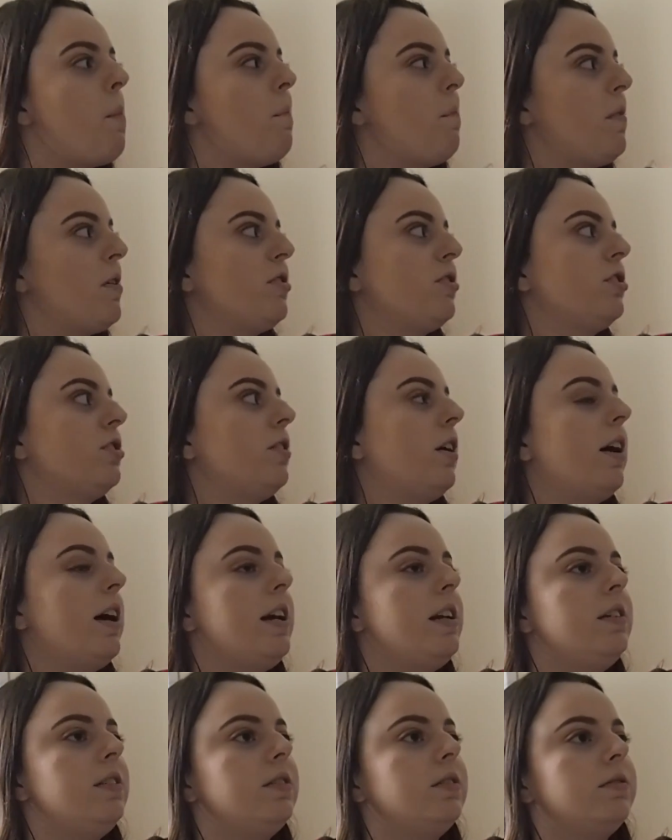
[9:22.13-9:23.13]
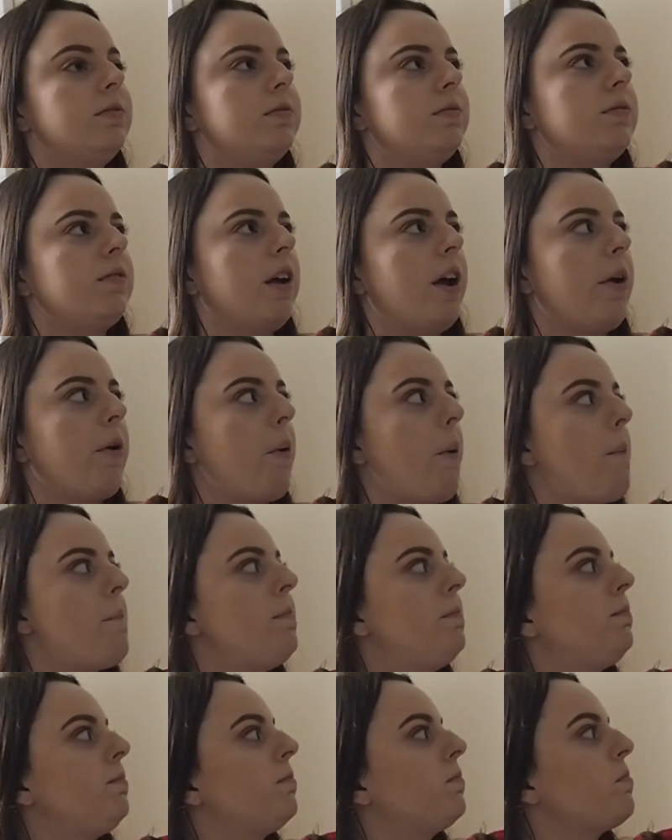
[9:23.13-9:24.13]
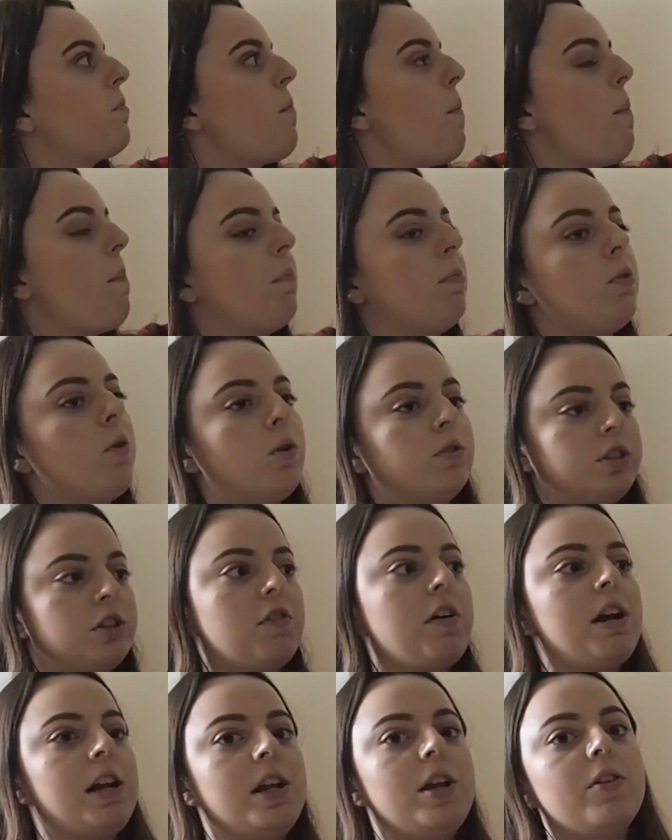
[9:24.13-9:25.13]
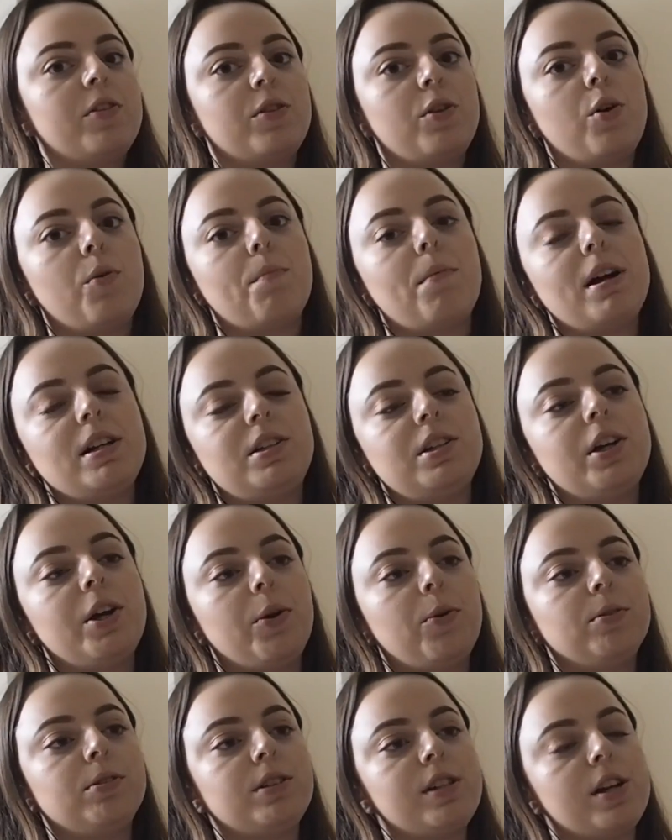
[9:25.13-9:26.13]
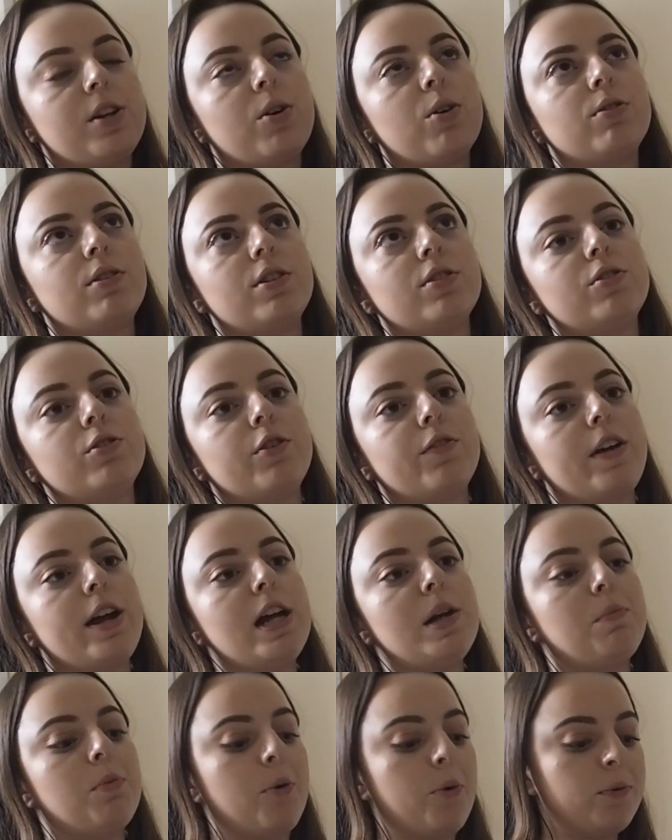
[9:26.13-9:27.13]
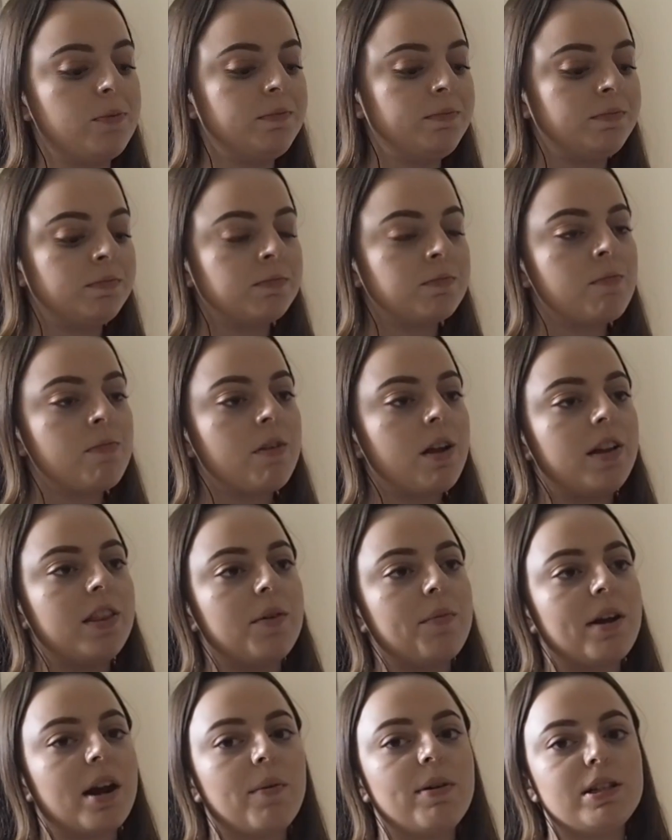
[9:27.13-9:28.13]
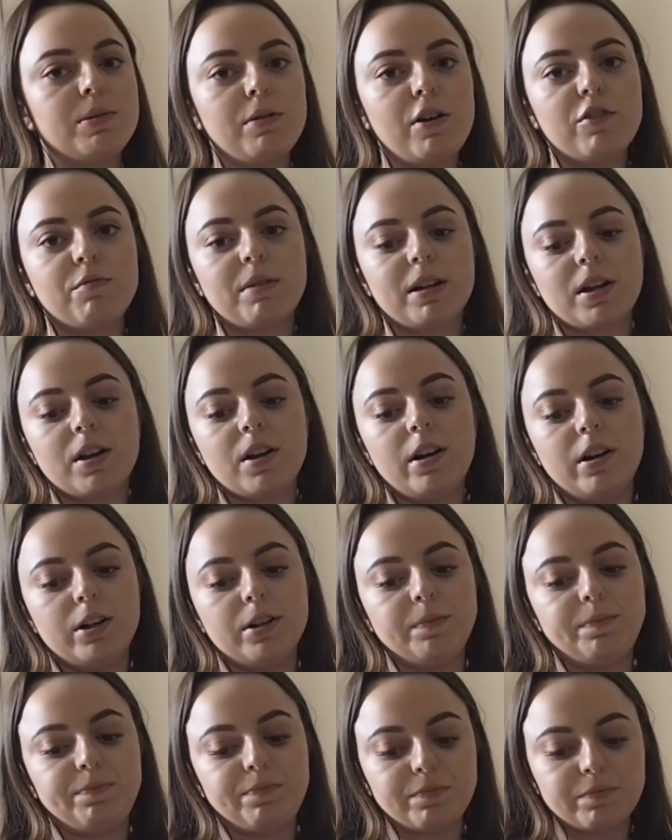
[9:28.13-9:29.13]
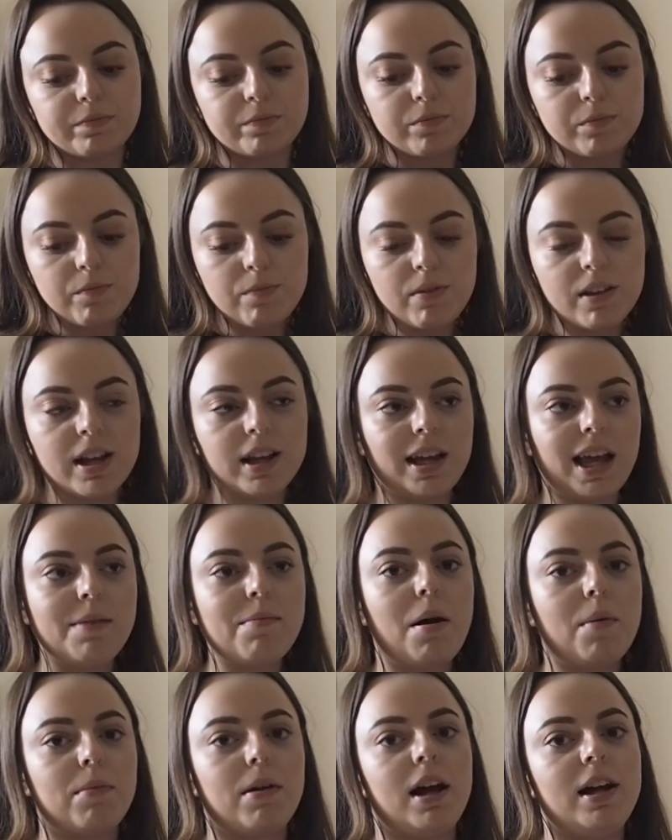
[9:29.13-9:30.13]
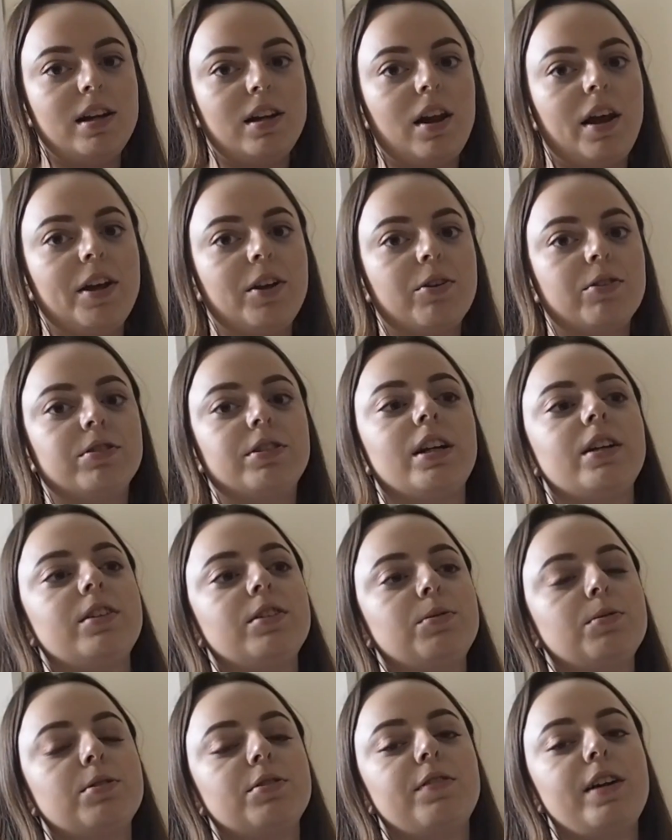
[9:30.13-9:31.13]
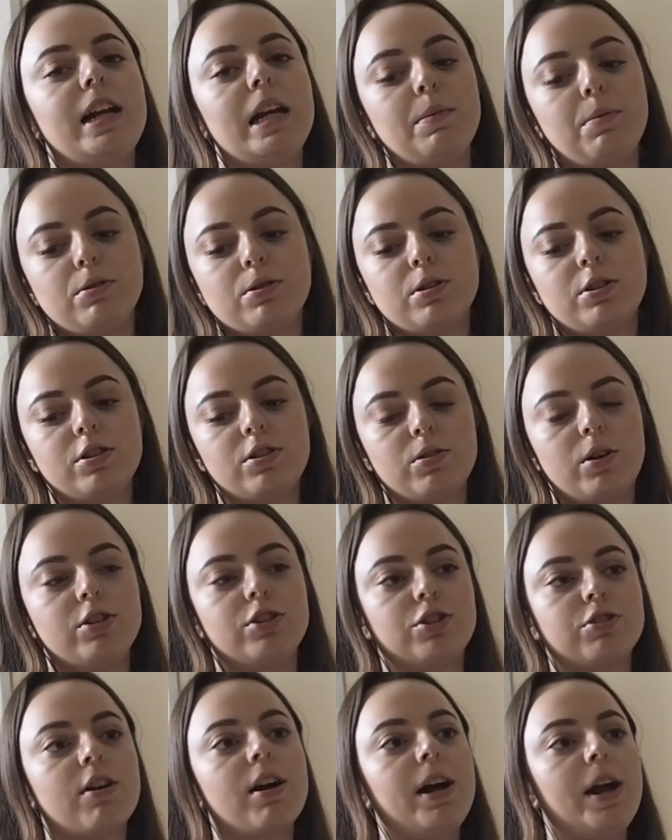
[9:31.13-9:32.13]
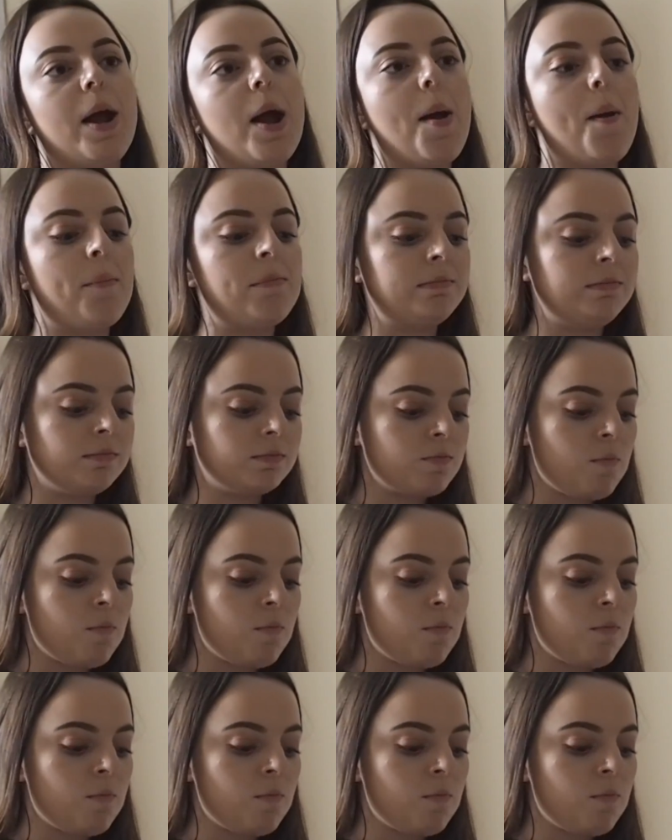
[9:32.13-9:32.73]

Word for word: and there was a sign like not directly on, on my till saying contact's not available. And then when I went to pay with my card, it came up like light contactless was available, so I just thought I'd try it.